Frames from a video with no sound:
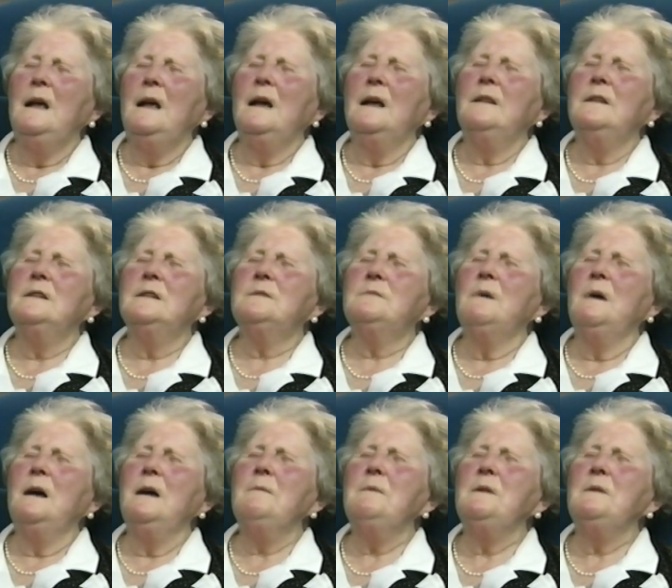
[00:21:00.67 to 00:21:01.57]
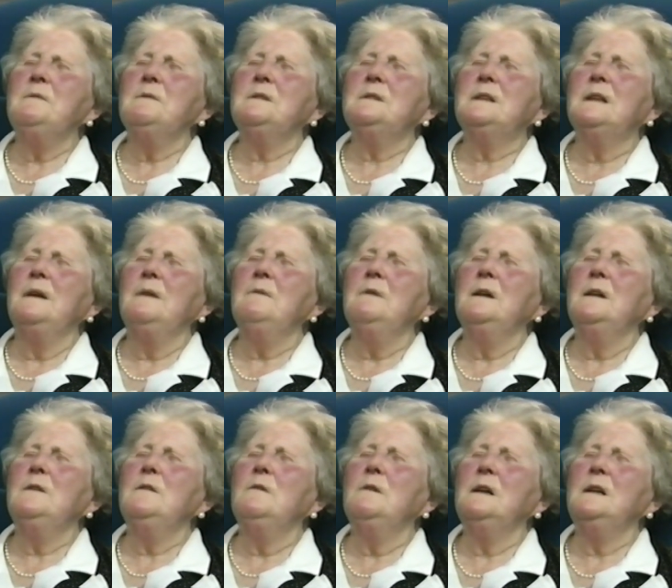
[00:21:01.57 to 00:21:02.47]
and the Swami was
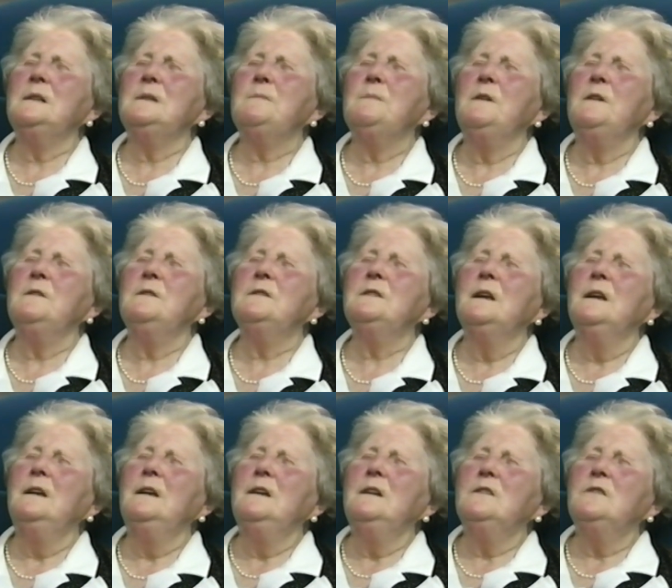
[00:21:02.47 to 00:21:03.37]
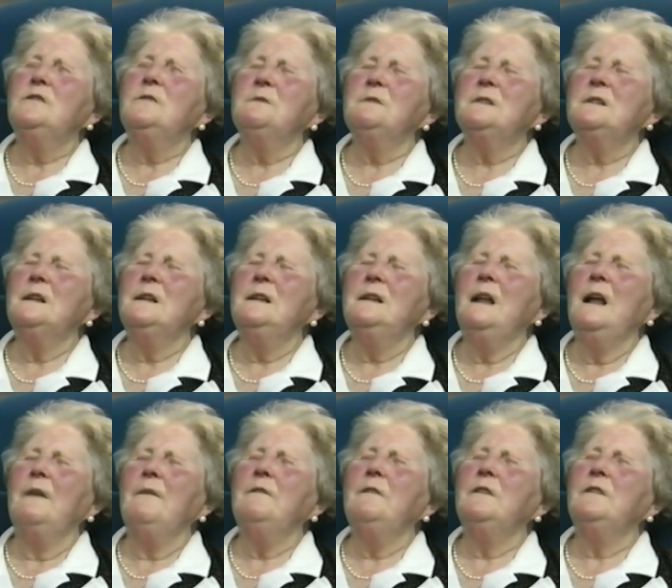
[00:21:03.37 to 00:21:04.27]
someone who I suppose she was in
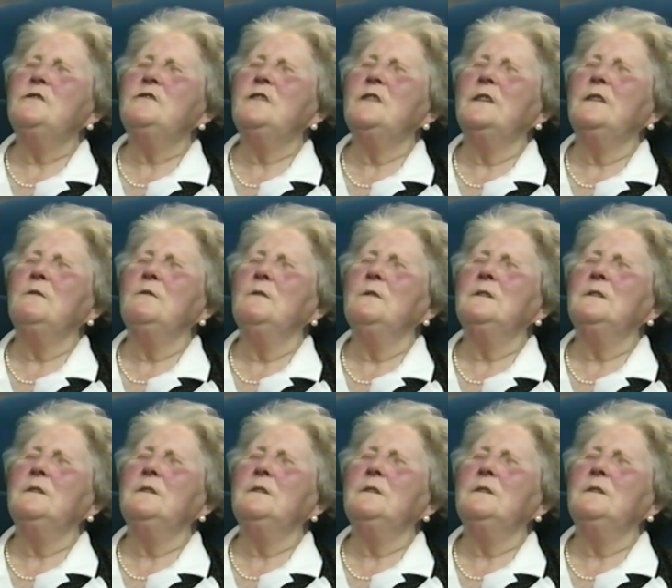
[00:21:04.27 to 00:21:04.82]
love with, she thought